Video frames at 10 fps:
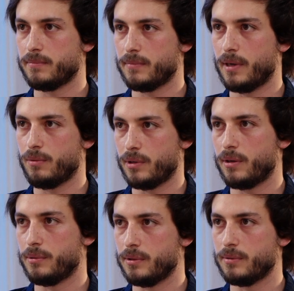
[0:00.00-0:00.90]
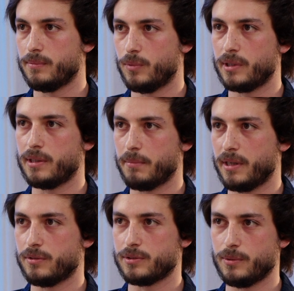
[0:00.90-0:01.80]
our own working
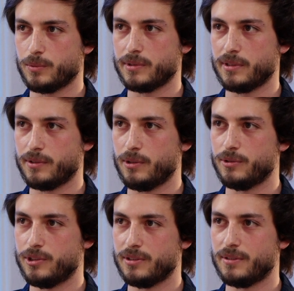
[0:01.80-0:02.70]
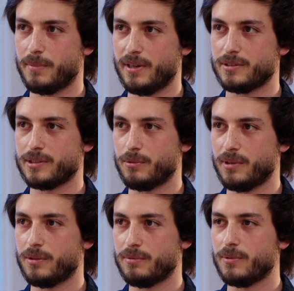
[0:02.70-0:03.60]
microscopes was a huge milestone,
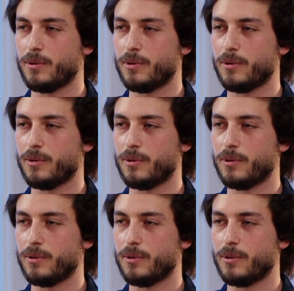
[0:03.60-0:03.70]
and